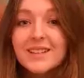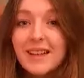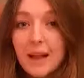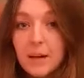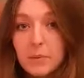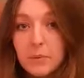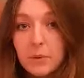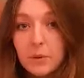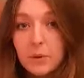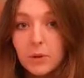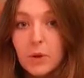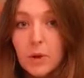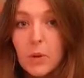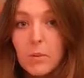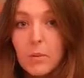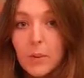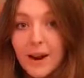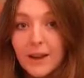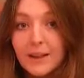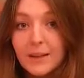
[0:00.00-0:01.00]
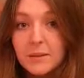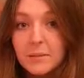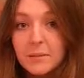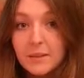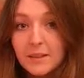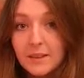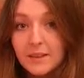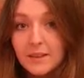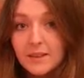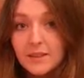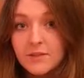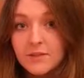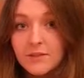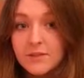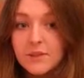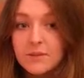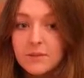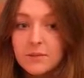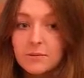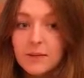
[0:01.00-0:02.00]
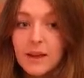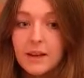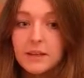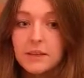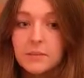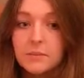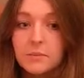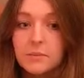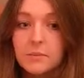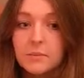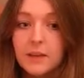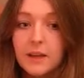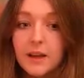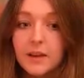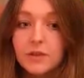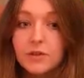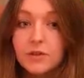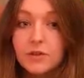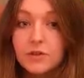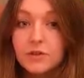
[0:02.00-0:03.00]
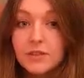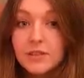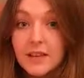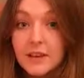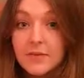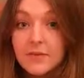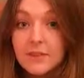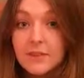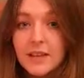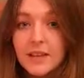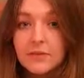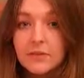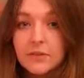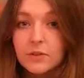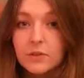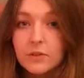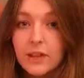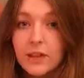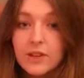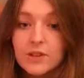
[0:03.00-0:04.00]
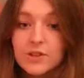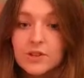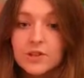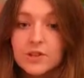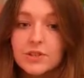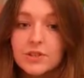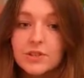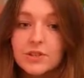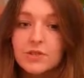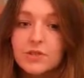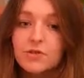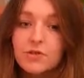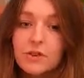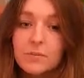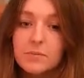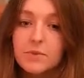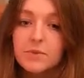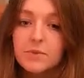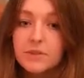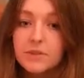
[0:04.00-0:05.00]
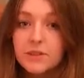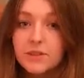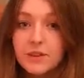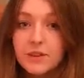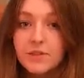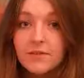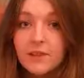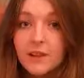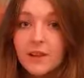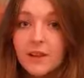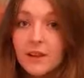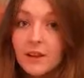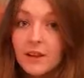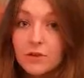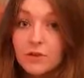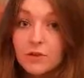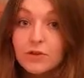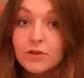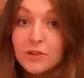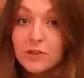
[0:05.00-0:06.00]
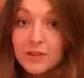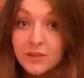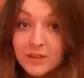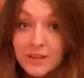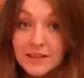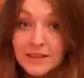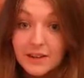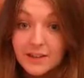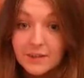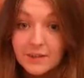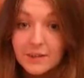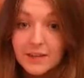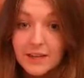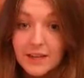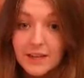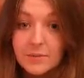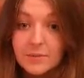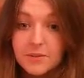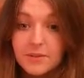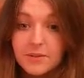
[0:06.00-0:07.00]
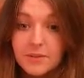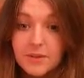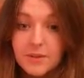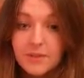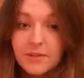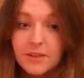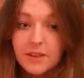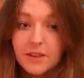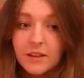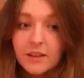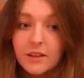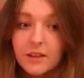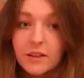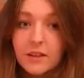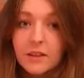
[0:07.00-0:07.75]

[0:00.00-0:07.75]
example, Brecon Beacon's visitor management plan used 7 different locations to distribute their survey, and used 3 different types of survey.